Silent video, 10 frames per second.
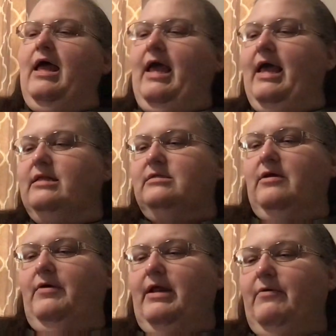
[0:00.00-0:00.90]
And
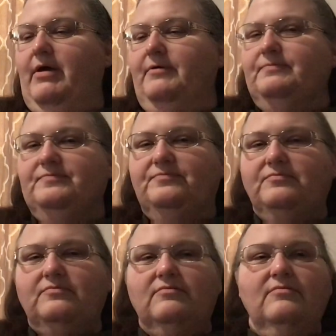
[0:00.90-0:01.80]
so anyway,
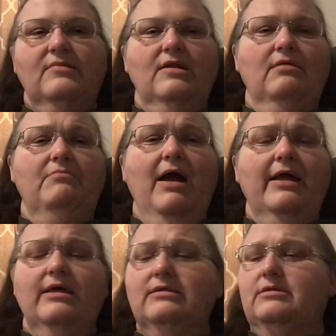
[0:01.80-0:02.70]

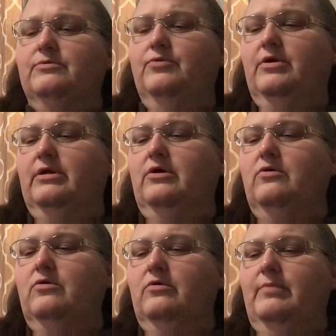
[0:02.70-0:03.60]
Maya's really cool.